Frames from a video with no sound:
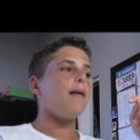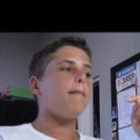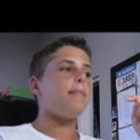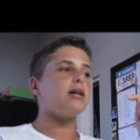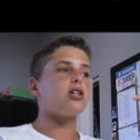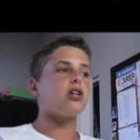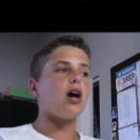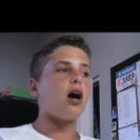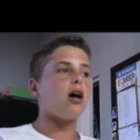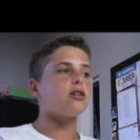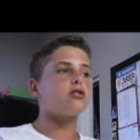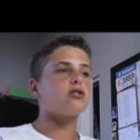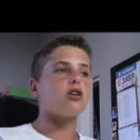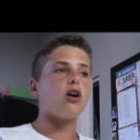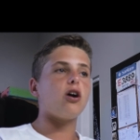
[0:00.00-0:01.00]
but yeah
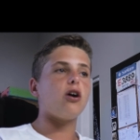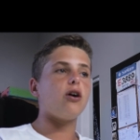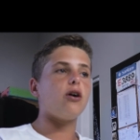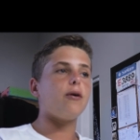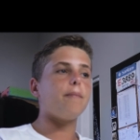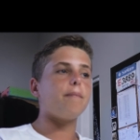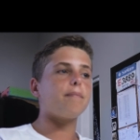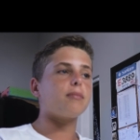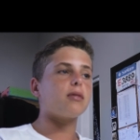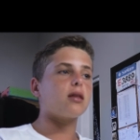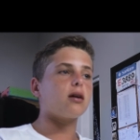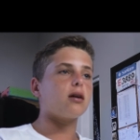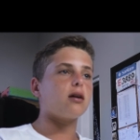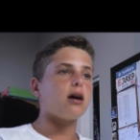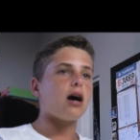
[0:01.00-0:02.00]
so
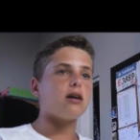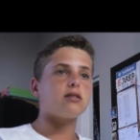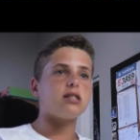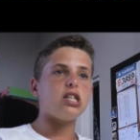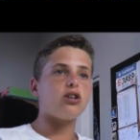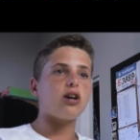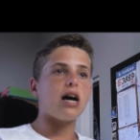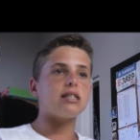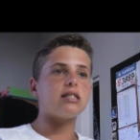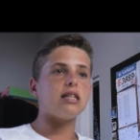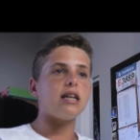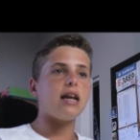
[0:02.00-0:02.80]
I'll see you guys in